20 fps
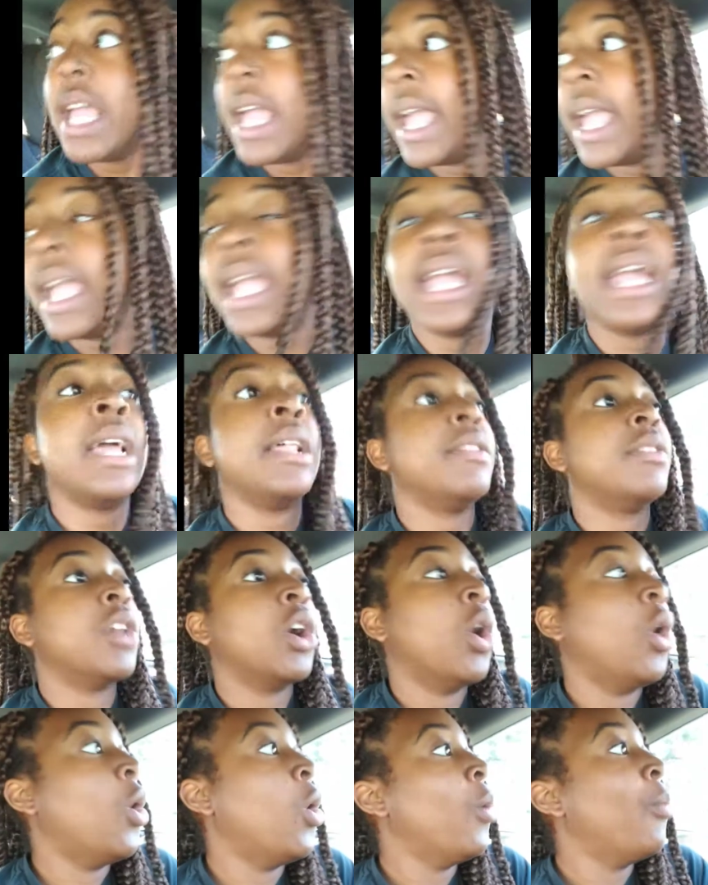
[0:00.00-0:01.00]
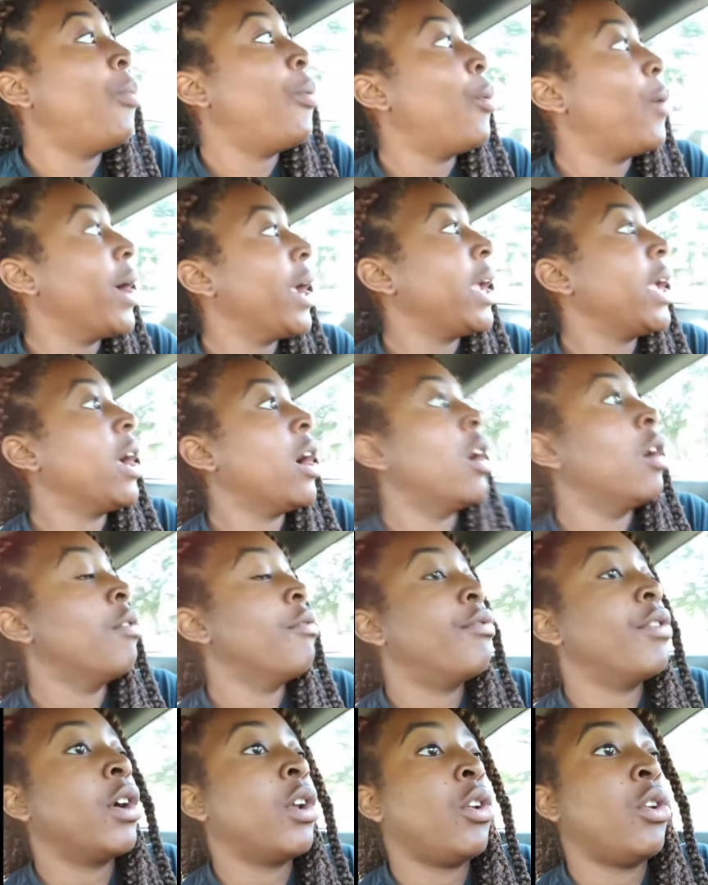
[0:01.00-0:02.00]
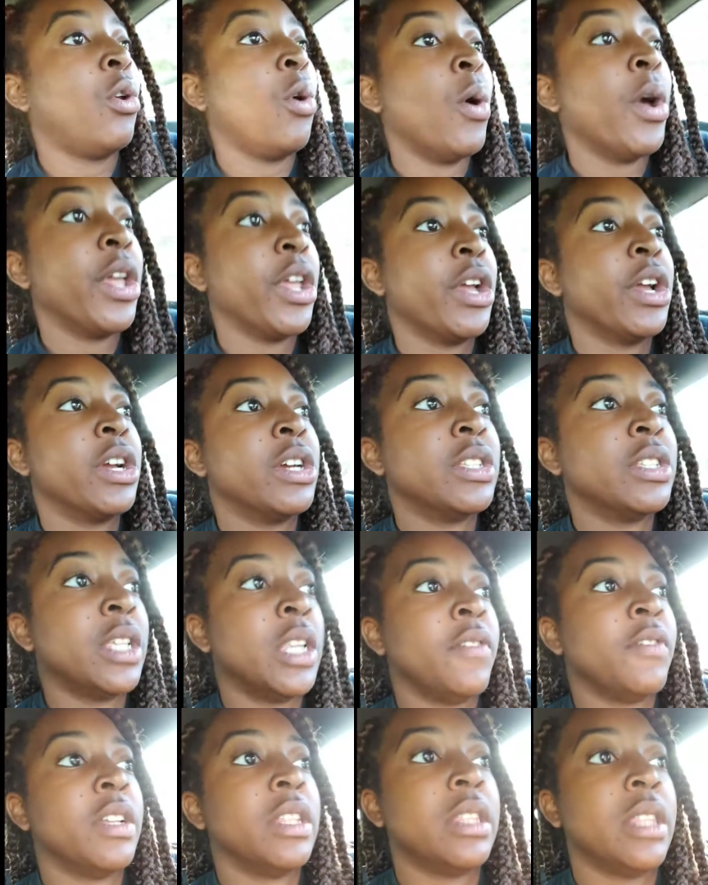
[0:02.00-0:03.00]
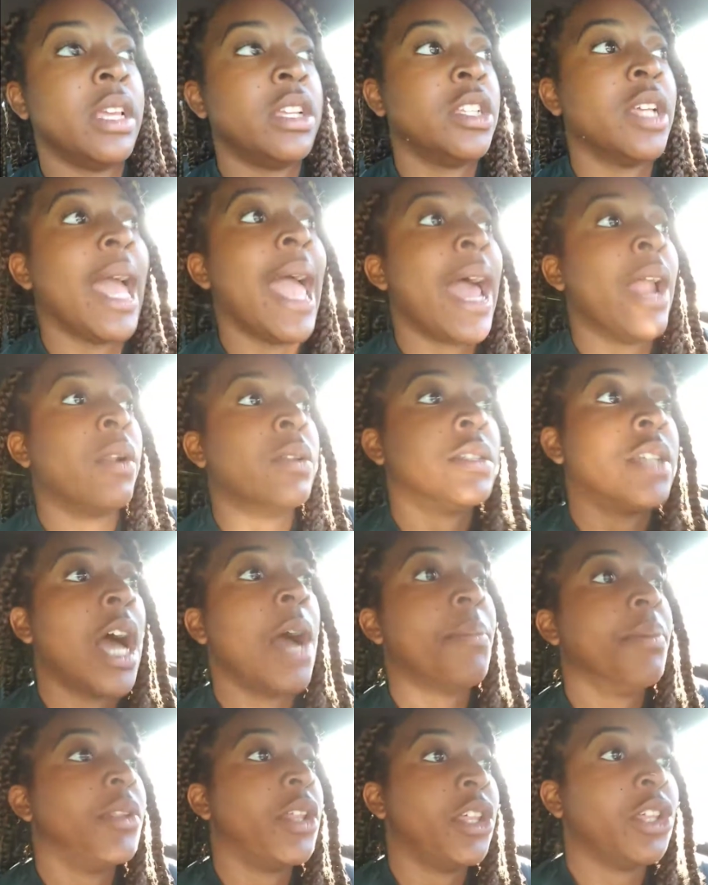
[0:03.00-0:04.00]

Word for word: And the whole point of the lawyers and everything to so add on top of